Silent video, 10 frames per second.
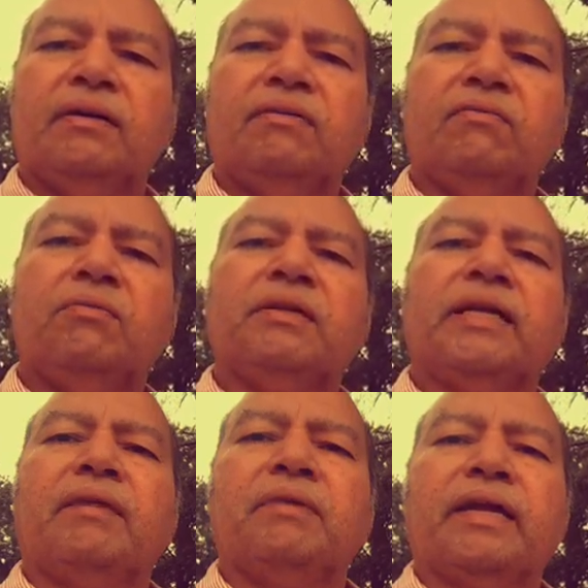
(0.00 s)
woman
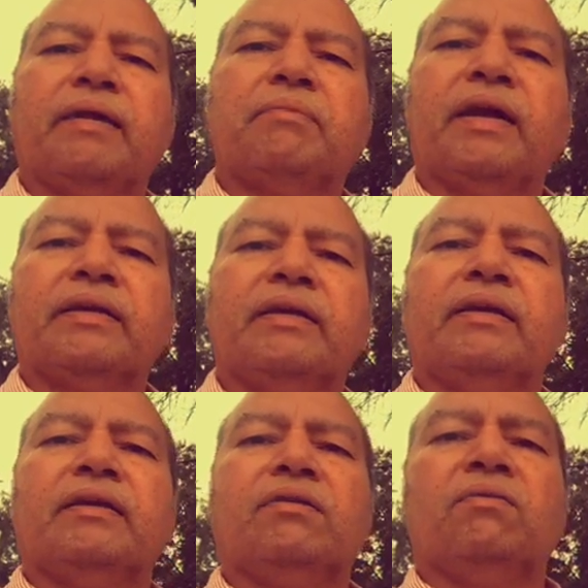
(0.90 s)
that may get
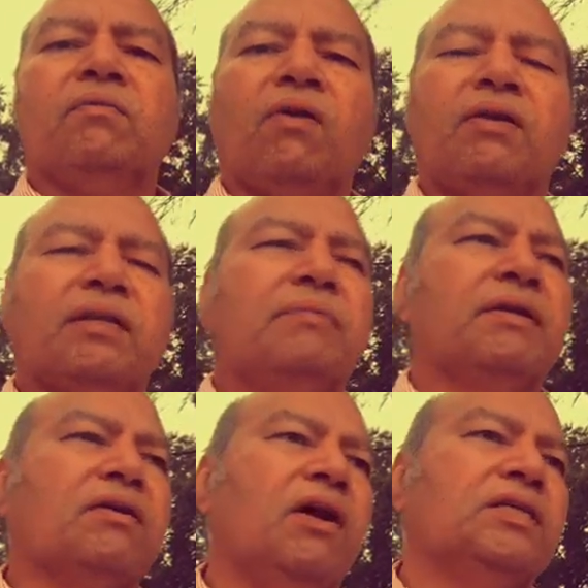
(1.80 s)
pregnant, to warn them
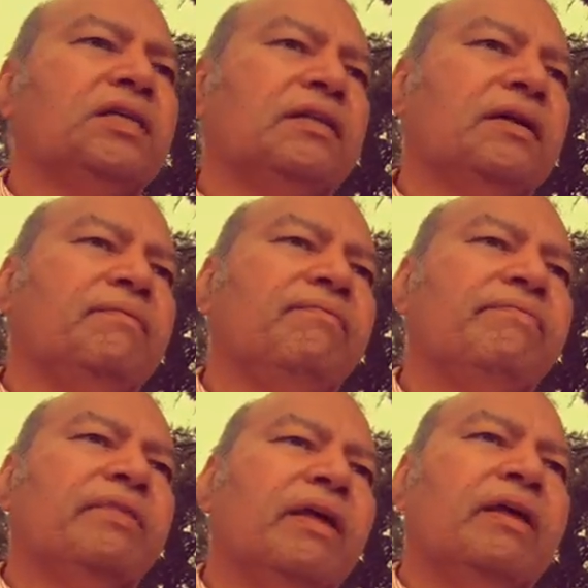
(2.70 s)
and caution them
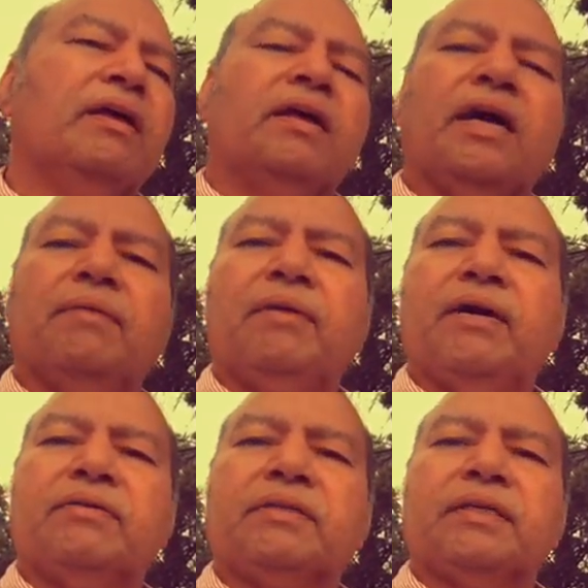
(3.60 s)
about